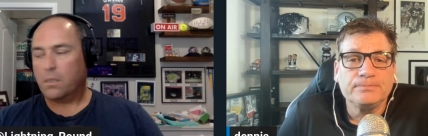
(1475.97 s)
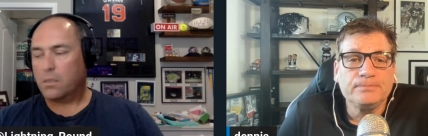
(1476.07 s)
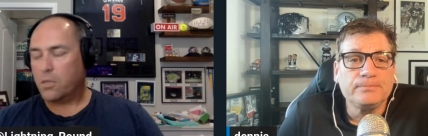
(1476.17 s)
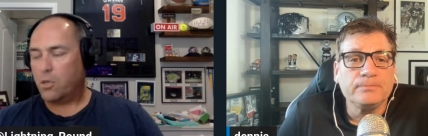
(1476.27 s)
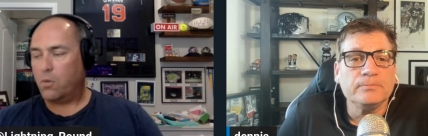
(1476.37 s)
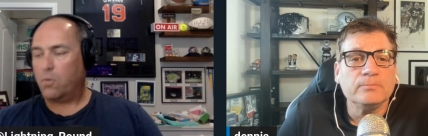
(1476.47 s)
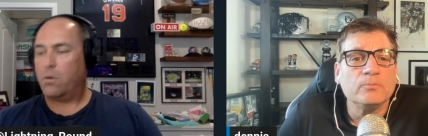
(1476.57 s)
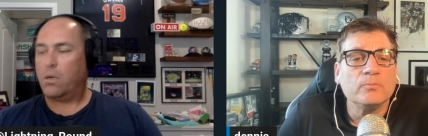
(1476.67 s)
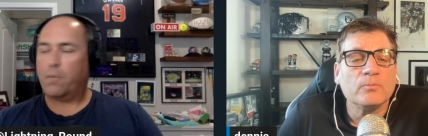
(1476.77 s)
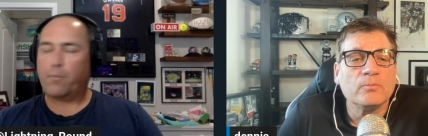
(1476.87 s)

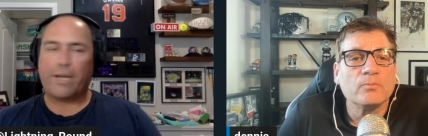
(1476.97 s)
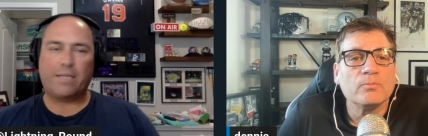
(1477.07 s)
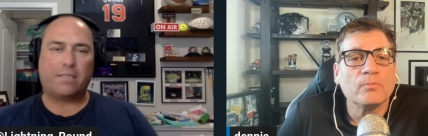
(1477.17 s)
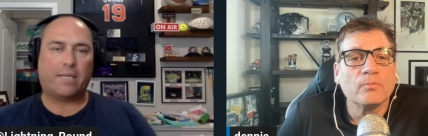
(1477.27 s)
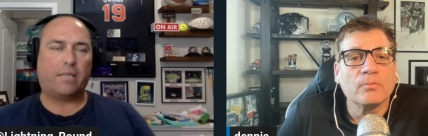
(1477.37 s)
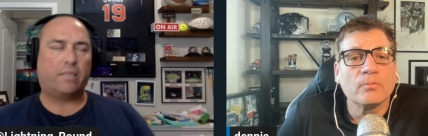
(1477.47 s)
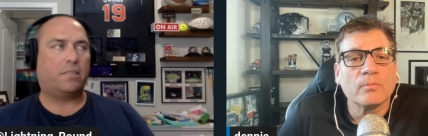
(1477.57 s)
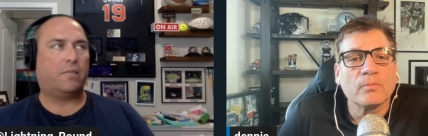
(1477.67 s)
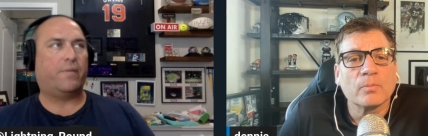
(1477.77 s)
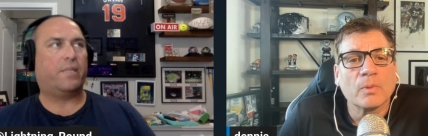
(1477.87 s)
Speaker 1: So uh, Brandon Staley's
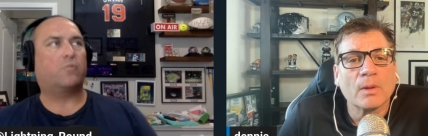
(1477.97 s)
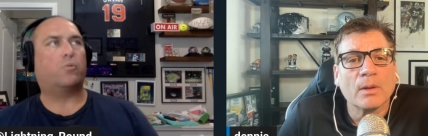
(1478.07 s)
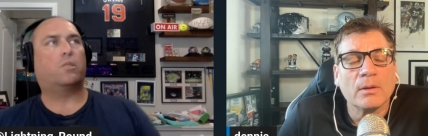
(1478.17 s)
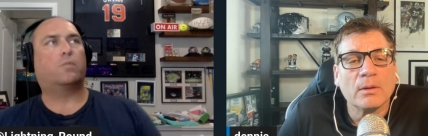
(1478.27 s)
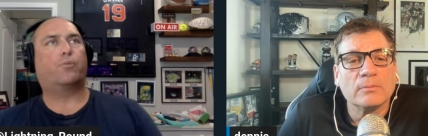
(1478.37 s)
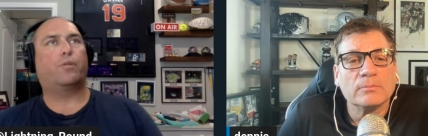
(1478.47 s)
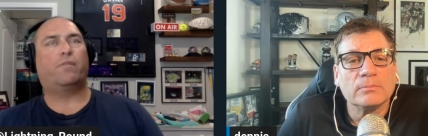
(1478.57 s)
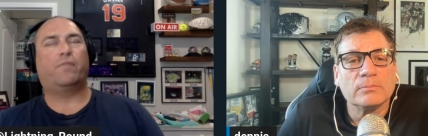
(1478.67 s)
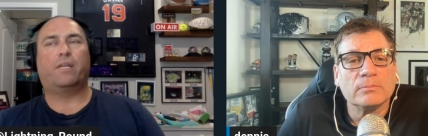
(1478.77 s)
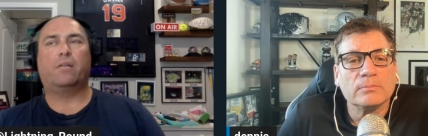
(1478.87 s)
defense was
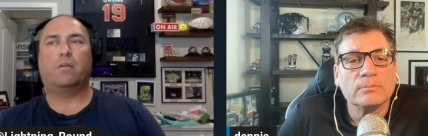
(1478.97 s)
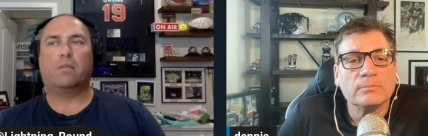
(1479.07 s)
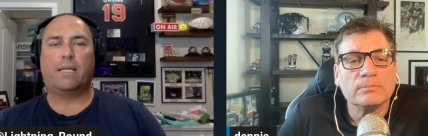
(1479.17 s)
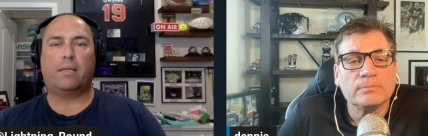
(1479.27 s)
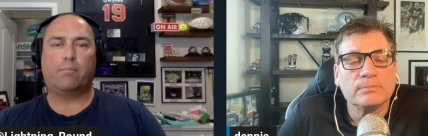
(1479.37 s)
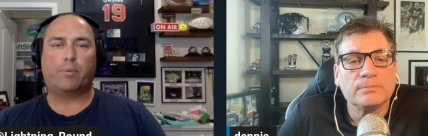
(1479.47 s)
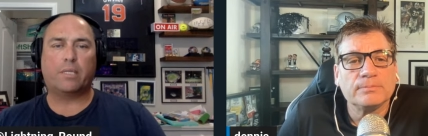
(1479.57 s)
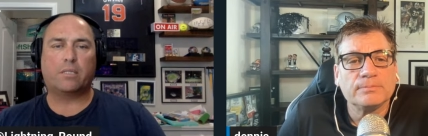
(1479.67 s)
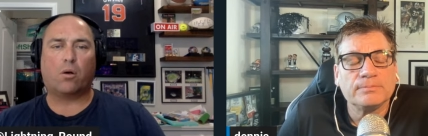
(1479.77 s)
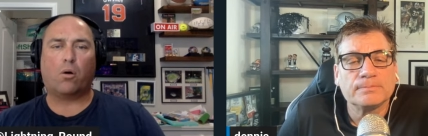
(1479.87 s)
pretty vanilla. They didn't
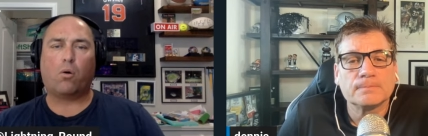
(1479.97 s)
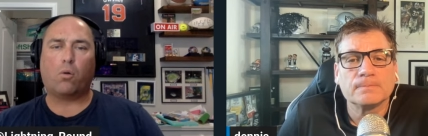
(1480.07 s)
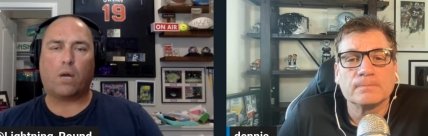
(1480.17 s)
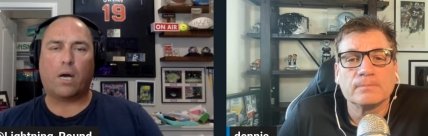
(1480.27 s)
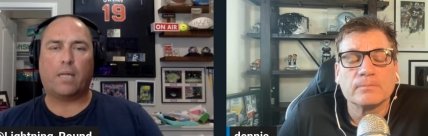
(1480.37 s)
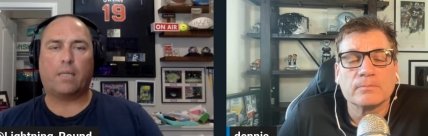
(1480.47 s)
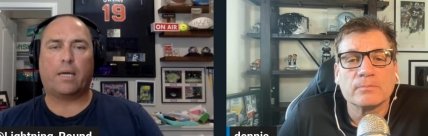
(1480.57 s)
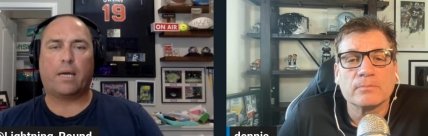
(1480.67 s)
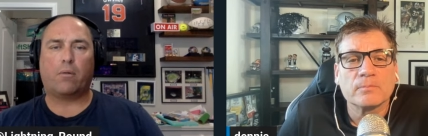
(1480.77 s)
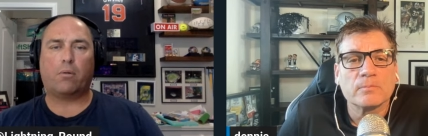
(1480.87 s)
blitz a whole lot. They
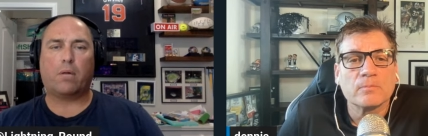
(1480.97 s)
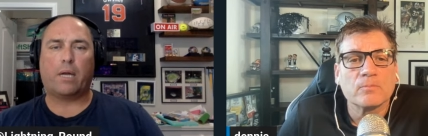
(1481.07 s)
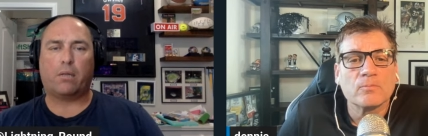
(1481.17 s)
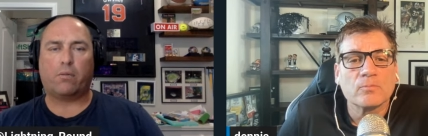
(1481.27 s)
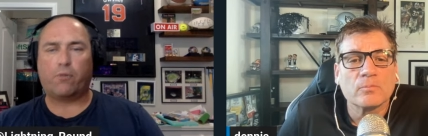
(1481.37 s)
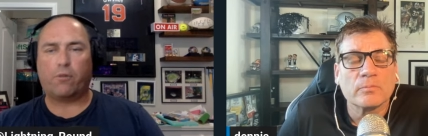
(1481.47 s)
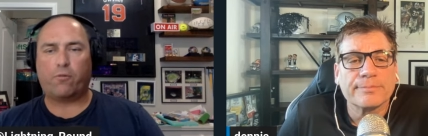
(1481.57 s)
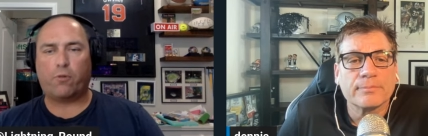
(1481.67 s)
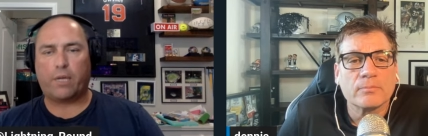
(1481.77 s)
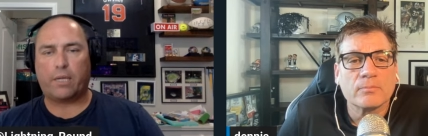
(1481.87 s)
kind of relied on the front
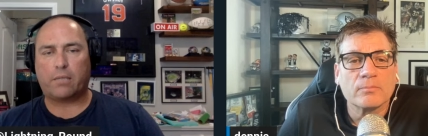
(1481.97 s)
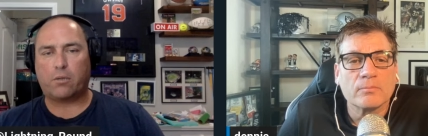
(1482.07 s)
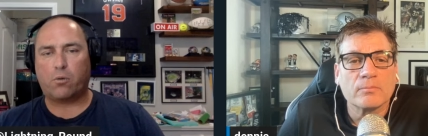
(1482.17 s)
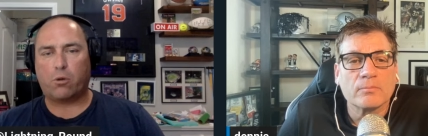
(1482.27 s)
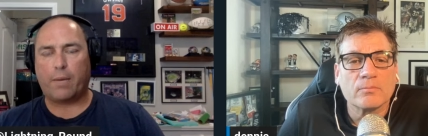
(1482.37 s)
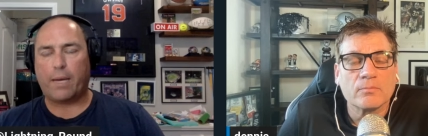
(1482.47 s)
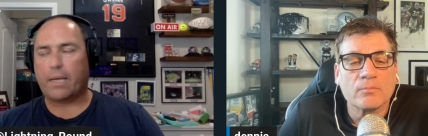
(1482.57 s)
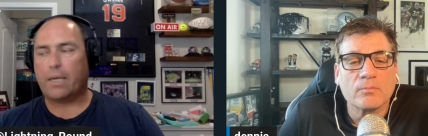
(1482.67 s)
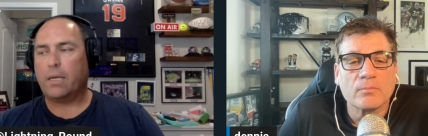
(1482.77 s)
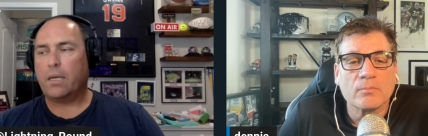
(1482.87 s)
four to get to the
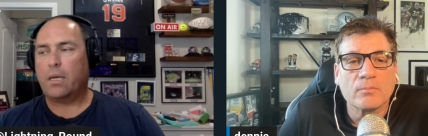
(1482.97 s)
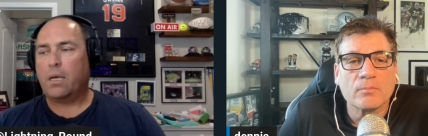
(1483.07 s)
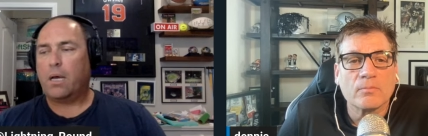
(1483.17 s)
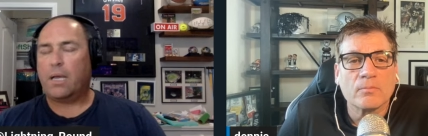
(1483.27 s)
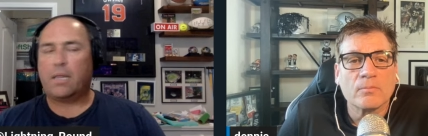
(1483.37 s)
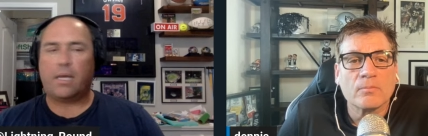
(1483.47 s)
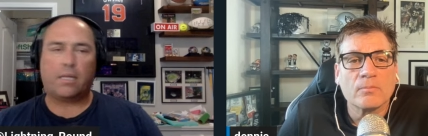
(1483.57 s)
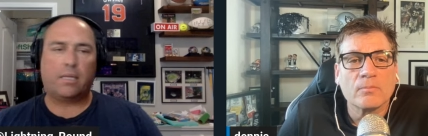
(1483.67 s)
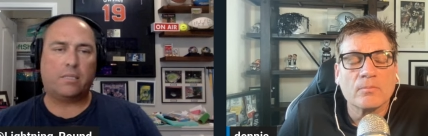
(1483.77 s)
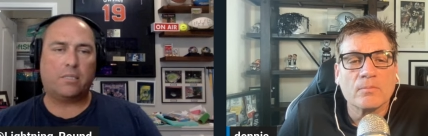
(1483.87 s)
quarterback. I
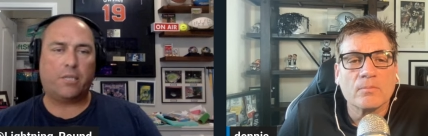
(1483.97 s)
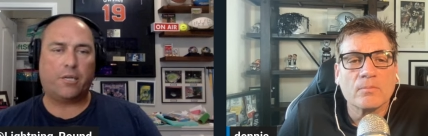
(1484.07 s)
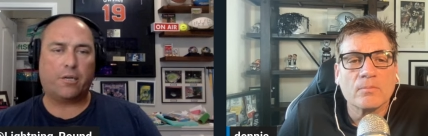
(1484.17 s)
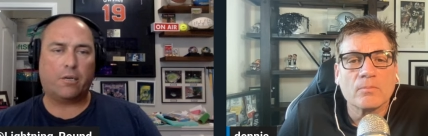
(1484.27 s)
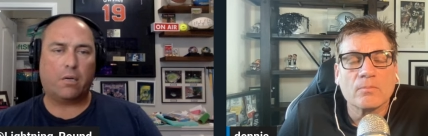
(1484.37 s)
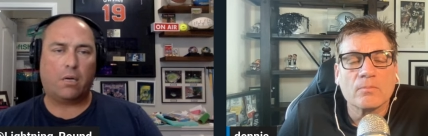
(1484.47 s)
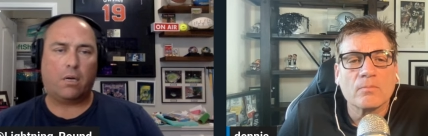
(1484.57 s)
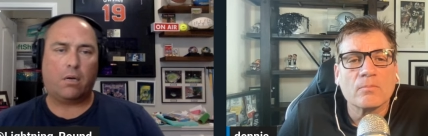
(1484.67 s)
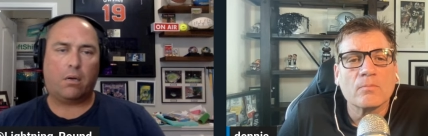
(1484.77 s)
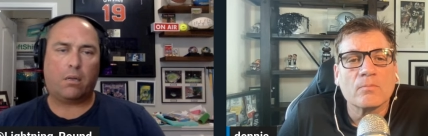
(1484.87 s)
think this year
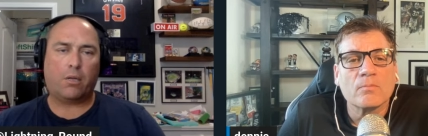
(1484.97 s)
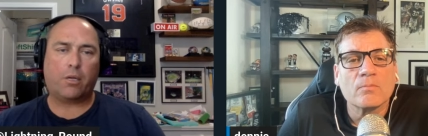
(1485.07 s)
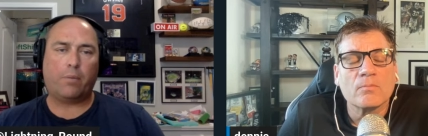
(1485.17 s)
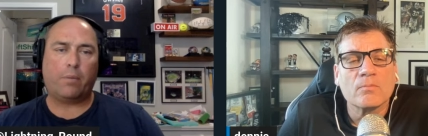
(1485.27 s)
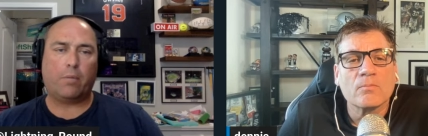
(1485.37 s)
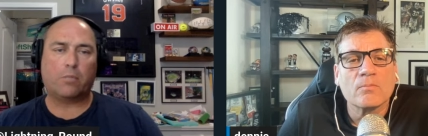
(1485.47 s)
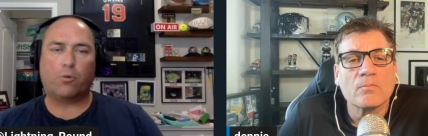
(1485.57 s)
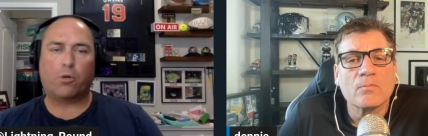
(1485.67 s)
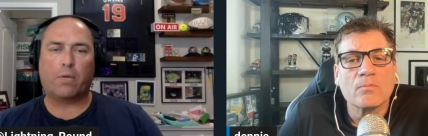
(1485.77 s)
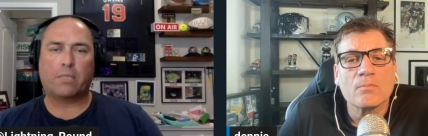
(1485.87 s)
uh, they're going to be much
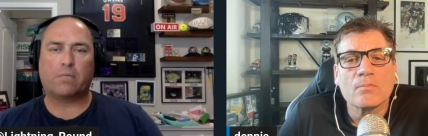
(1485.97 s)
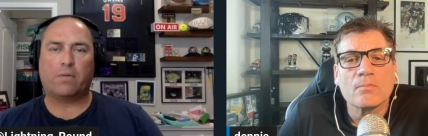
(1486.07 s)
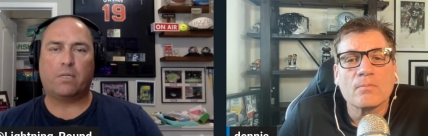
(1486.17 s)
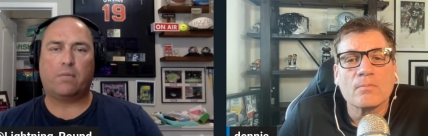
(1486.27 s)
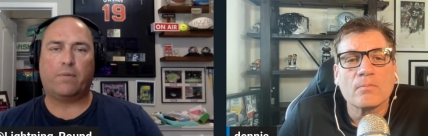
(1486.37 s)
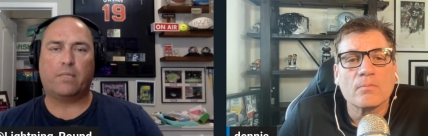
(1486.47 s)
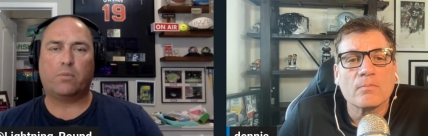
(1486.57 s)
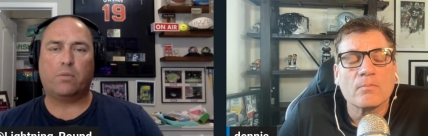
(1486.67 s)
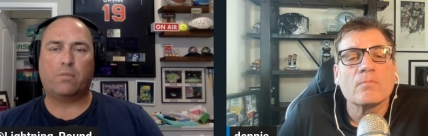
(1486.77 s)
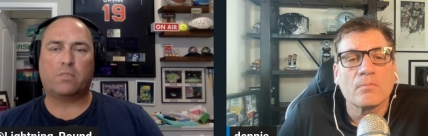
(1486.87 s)
more aggressive on
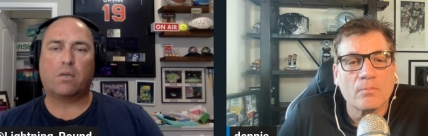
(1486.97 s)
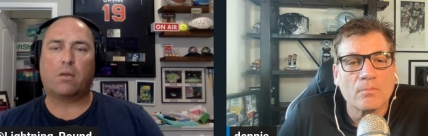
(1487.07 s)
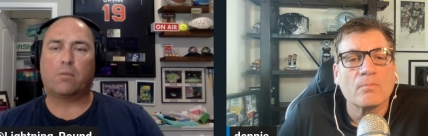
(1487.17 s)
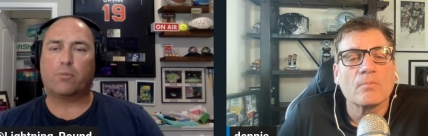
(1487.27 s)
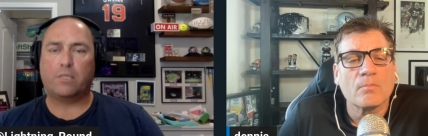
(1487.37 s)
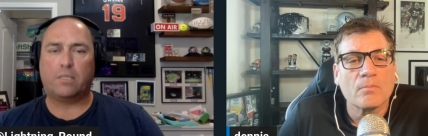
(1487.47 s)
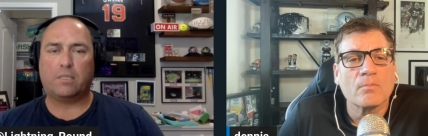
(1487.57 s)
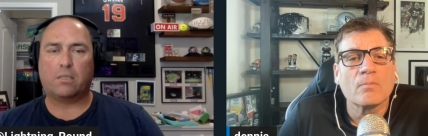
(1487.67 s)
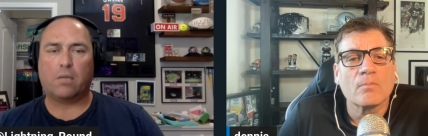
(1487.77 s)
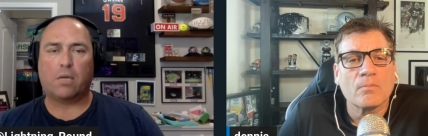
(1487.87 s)
defense. We even saw it in the
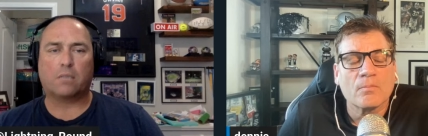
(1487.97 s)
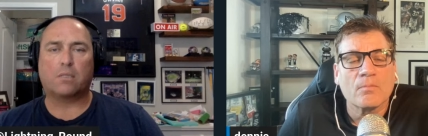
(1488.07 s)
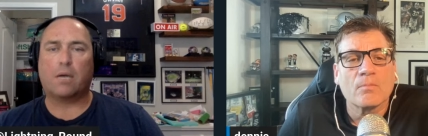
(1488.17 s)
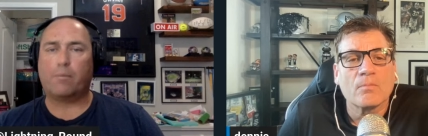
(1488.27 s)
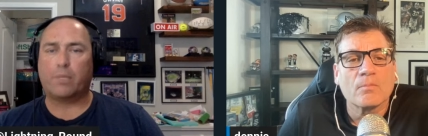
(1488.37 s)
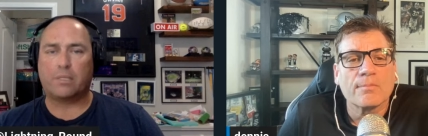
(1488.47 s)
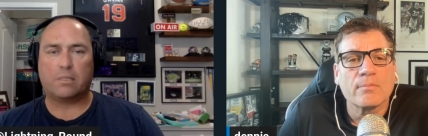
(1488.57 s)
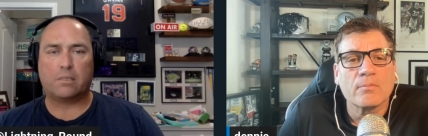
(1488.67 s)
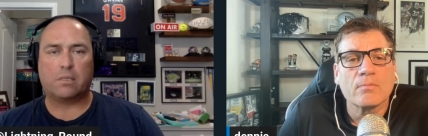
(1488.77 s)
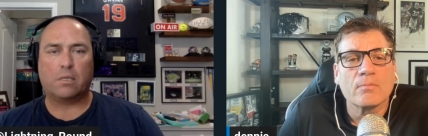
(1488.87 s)
preseason a lot of slot
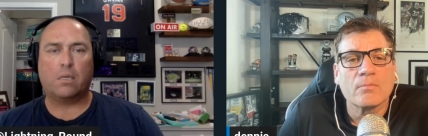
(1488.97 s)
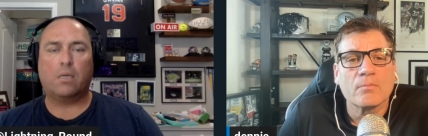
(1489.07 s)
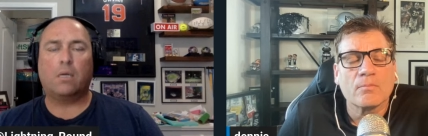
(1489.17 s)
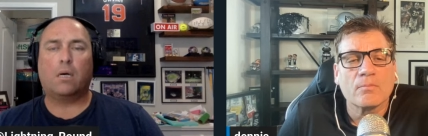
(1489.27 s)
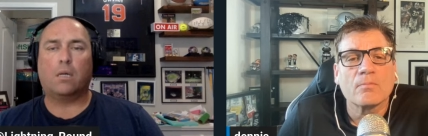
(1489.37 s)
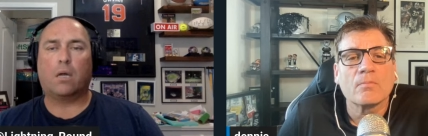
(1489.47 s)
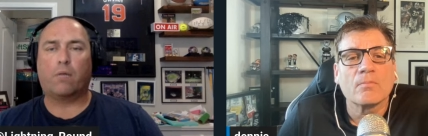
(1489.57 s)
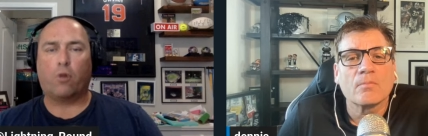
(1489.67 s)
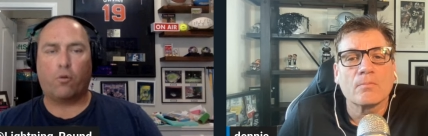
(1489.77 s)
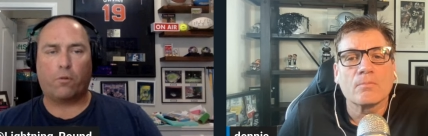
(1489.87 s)
blitzes, a lot
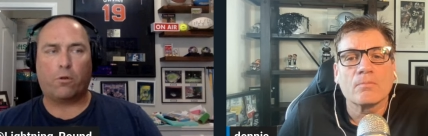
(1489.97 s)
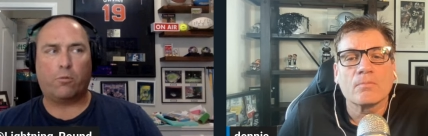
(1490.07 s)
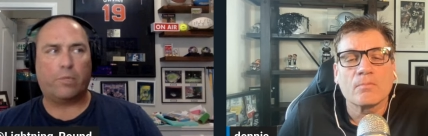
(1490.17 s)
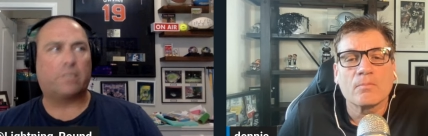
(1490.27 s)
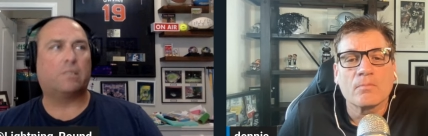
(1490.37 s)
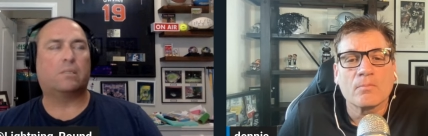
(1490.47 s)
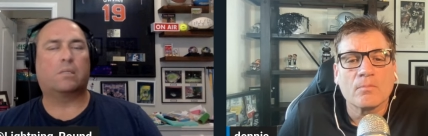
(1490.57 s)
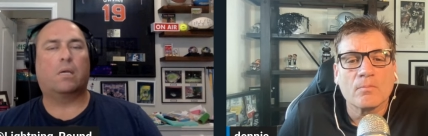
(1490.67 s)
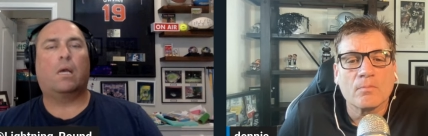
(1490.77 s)
of overload blitzes.